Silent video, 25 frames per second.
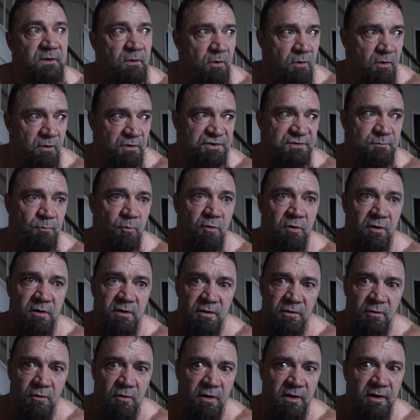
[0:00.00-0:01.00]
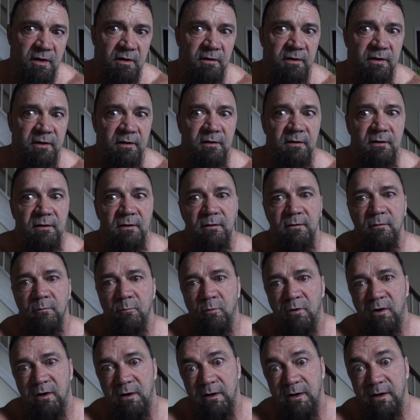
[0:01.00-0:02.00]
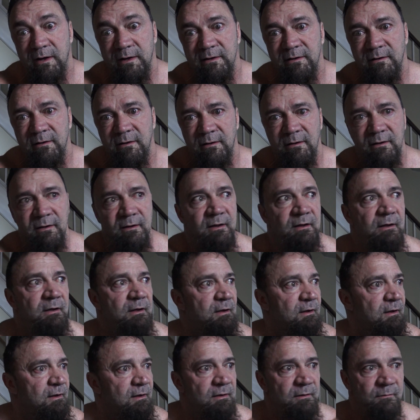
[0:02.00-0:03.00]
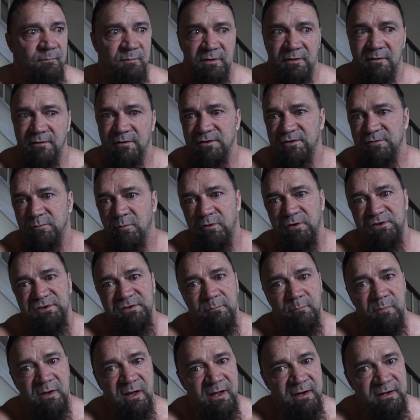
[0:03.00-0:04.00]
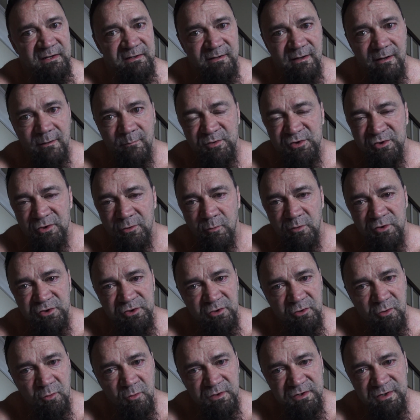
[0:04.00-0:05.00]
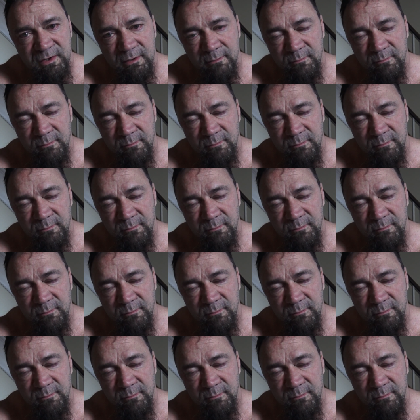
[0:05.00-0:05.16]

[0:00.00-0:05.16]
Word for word: costs more calorically. Why? Because what's the body temperature? What's your core